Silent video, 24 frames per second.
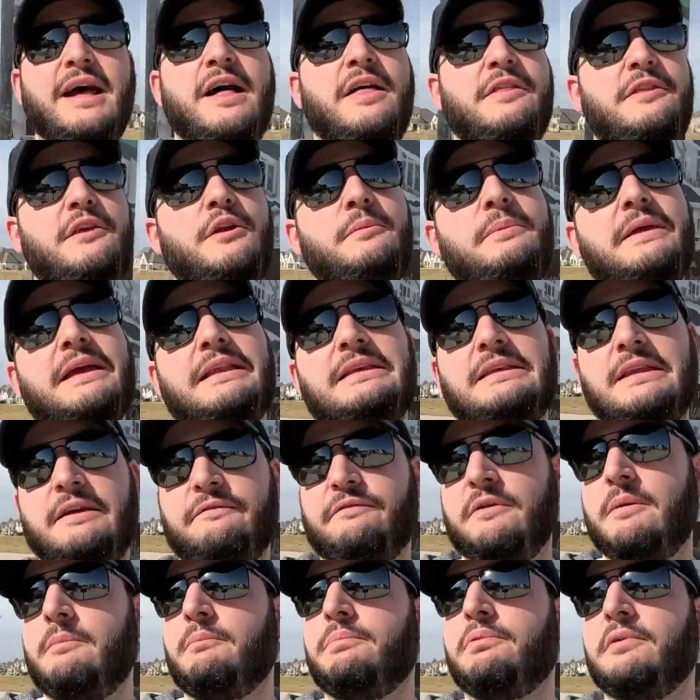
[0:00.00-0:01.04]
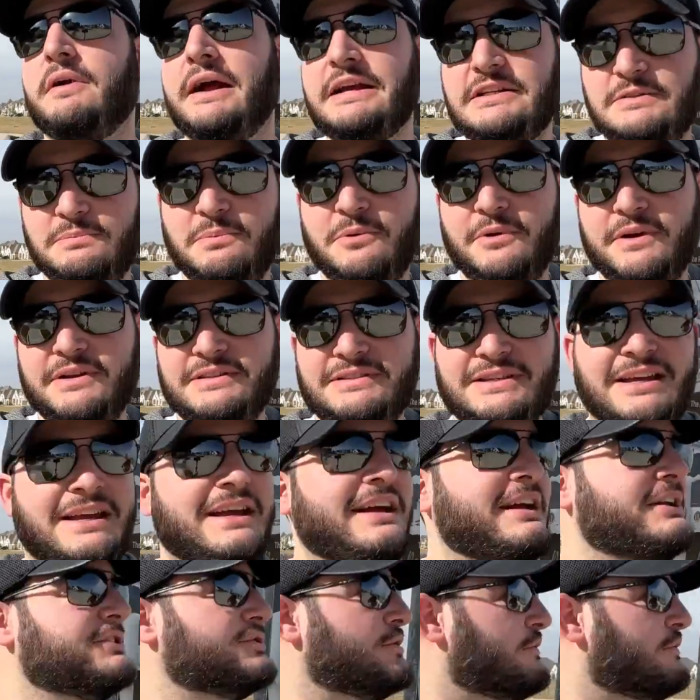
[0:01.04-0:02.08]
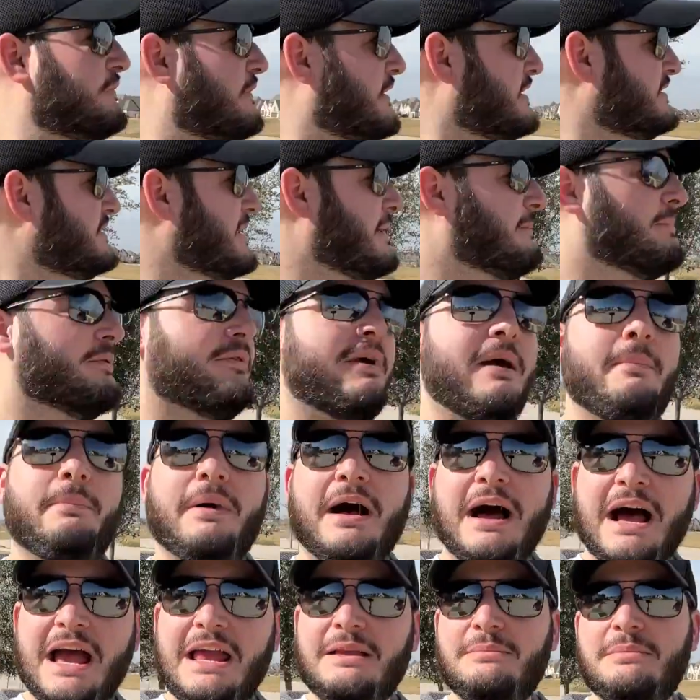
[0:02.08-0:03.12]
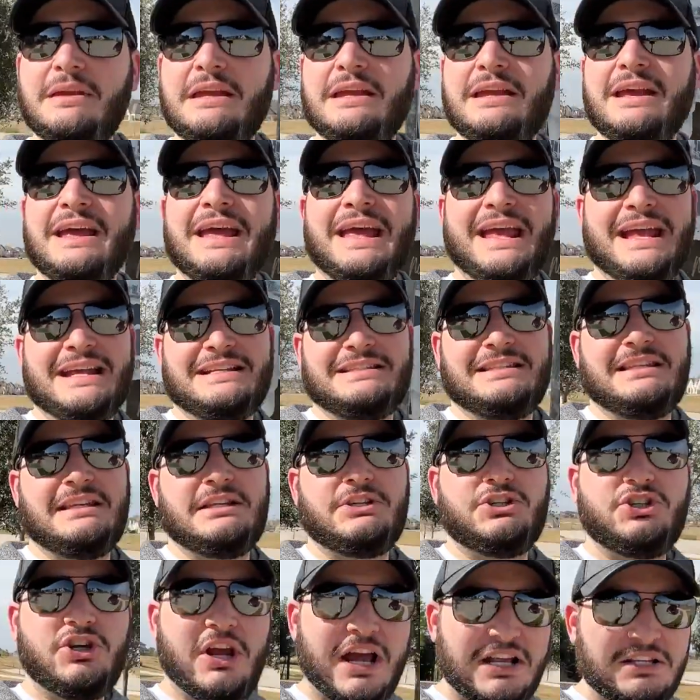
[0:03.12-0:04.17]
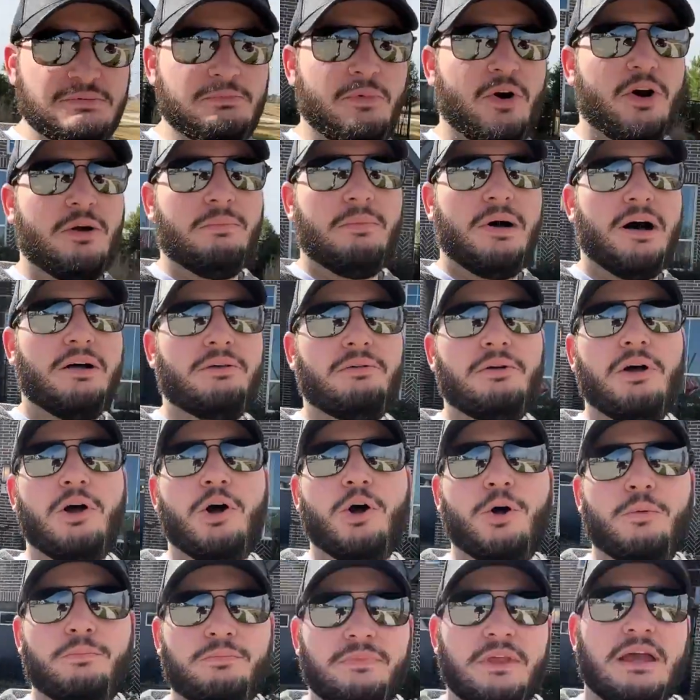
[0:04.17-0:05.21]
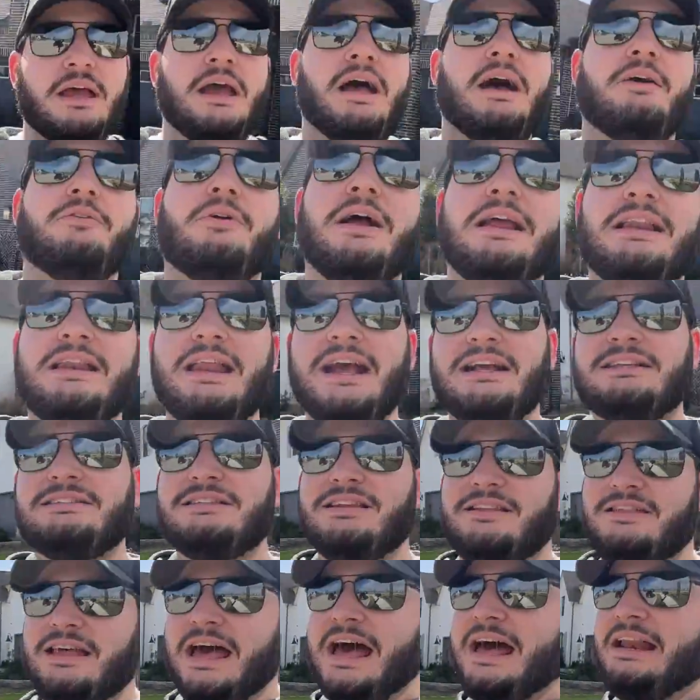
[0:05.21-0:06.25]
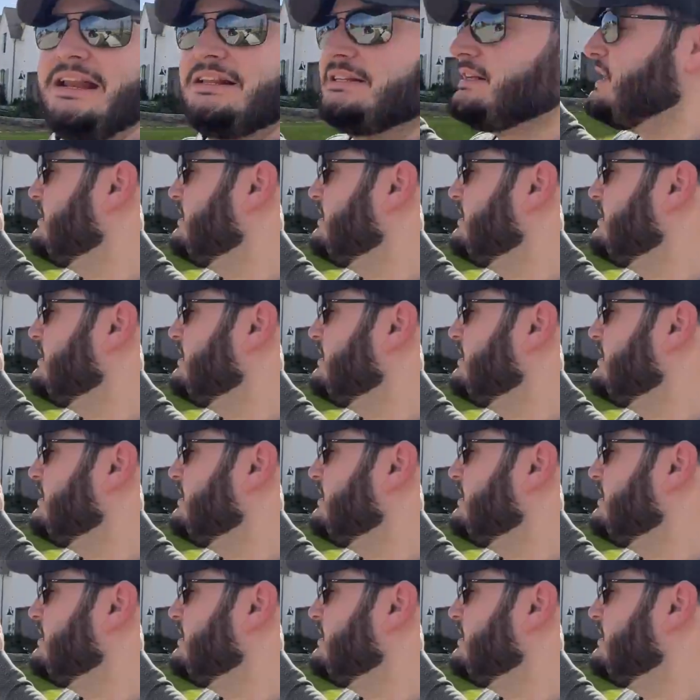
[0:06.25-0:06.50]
that'll be at different price points. So for example, right behind me is the Chesmar model home. Right next to that is going